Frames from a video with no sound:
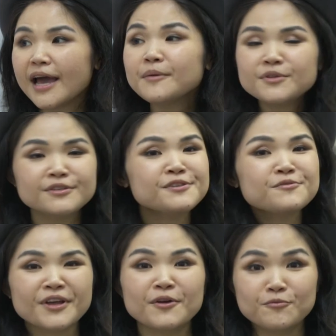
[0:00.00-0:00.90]

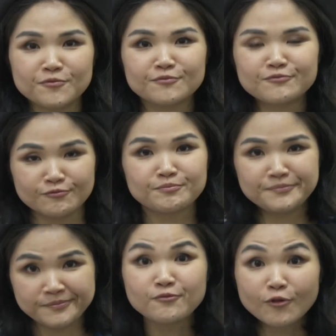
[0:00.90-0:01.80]
MDC like
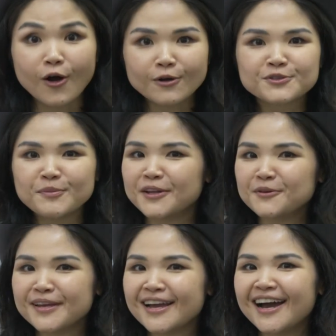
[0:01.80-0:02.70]
rocks, by the
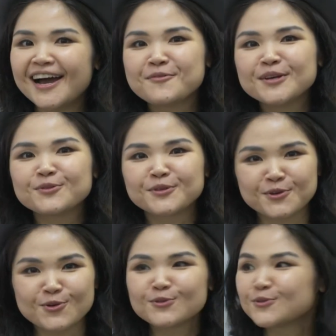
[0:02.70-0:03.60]
way. I went to
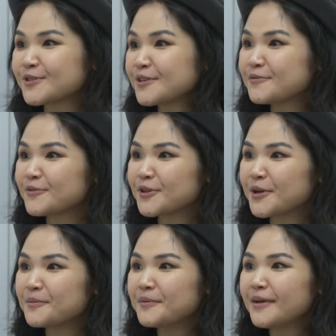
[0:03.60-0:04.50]
Tekong to sing for them.